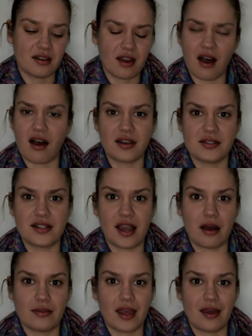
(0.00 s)
cards
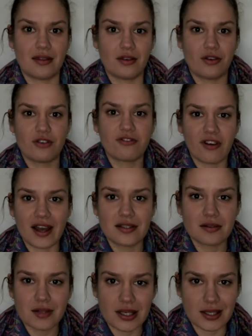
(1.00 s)
out there that you can find
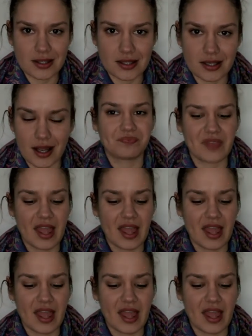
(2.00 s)
on the internet,